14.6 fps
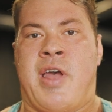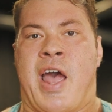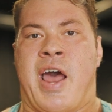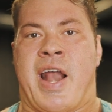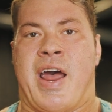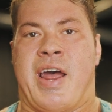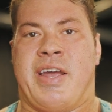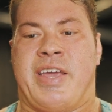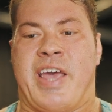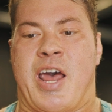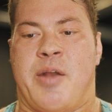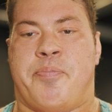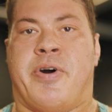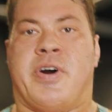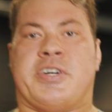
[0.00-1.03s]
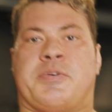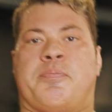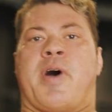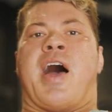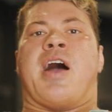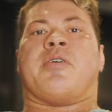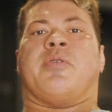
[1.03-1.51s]
and I get pushed
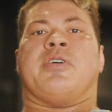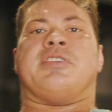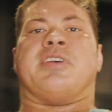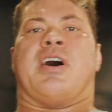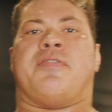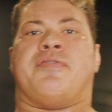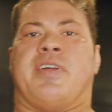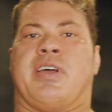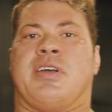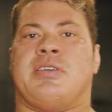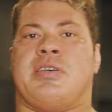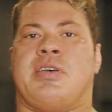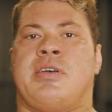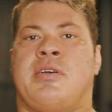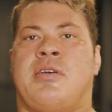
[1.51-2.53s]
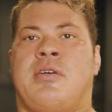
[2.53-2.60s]
backwards off things,